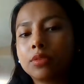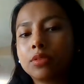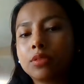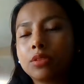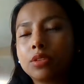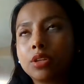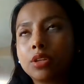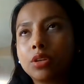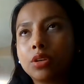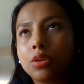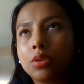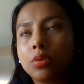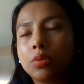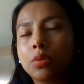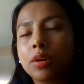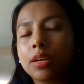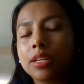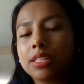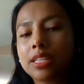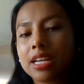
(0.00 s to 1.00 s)

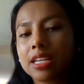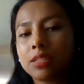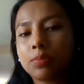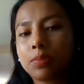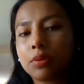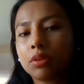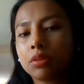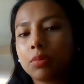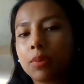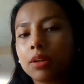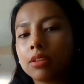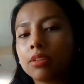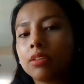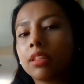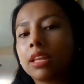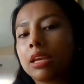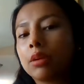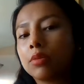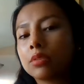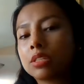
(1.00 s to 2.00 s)
to assess both
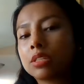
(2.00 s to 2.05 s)
monolingual